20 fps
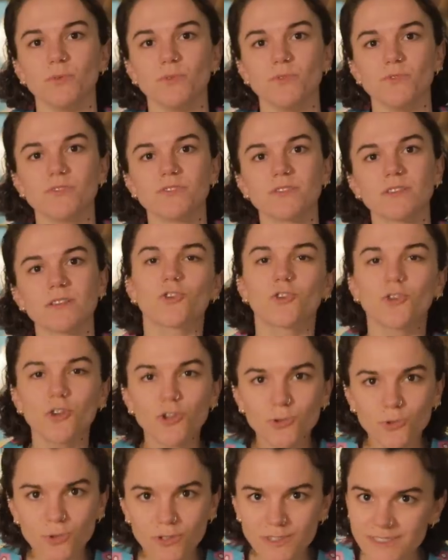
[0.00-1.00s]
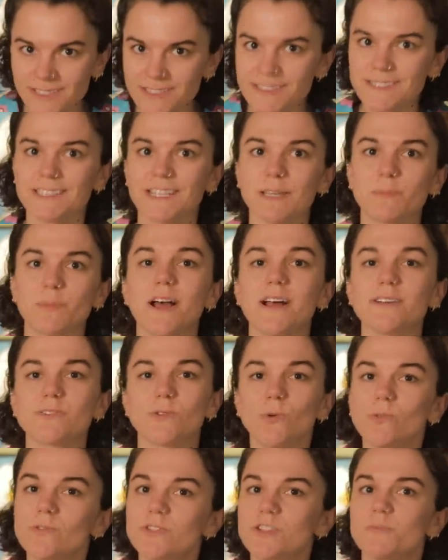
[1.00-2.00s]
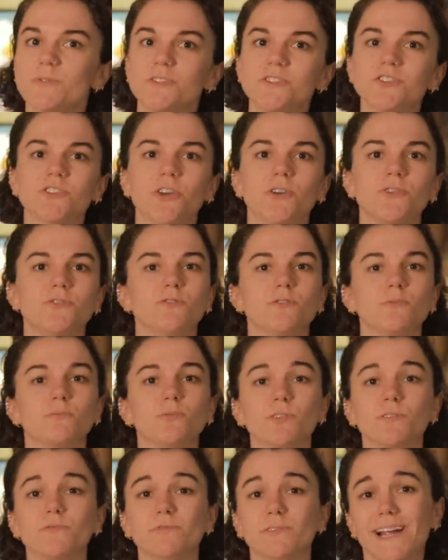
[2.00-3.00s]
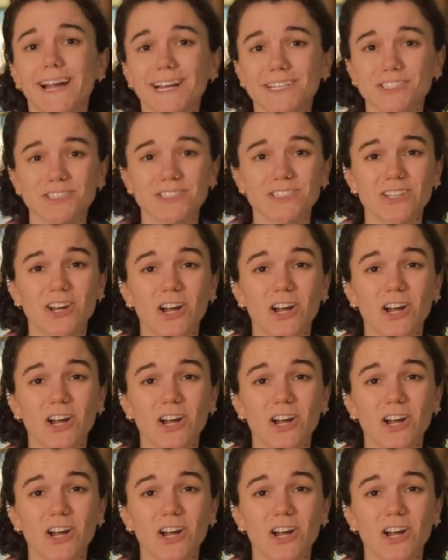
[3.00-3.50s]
boost. Good quality sleep has also been shown to improve reaction